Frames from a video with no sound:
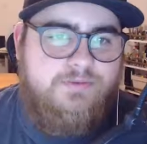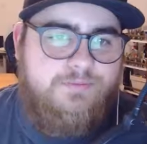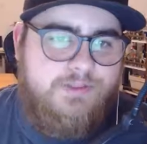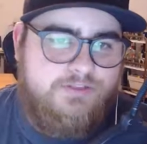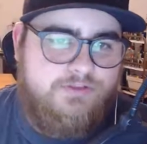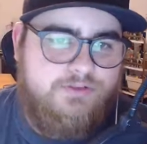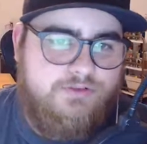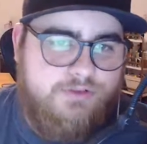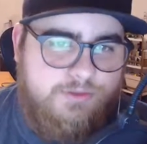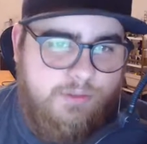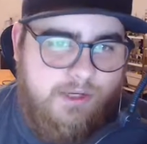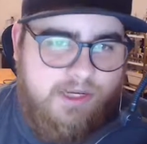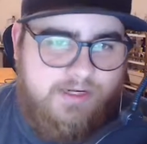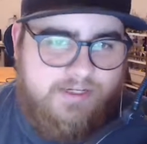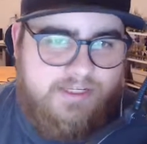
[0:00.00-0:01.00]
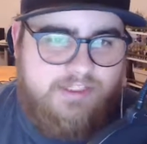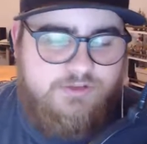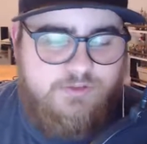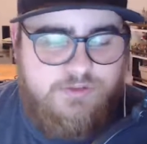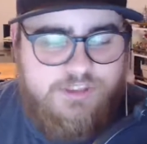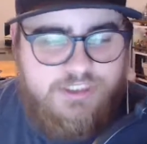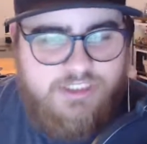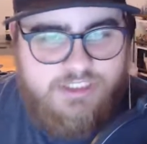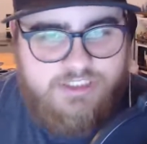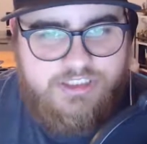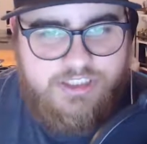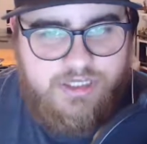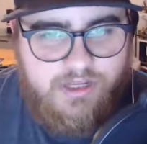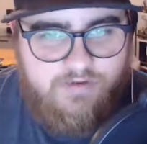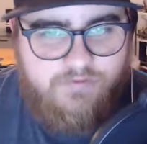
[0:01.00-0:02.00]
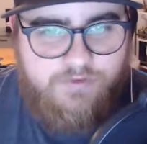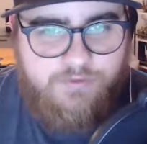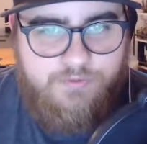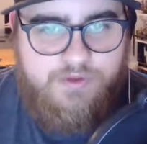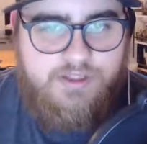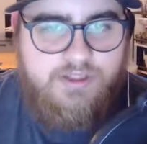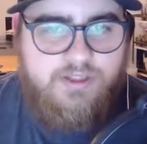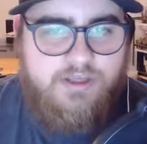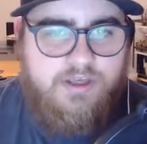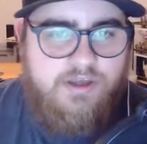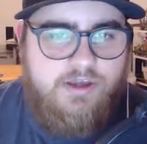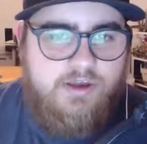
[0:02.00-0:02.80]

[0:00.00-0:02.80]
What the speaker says: the Pixel Street Podcast, where each and every week,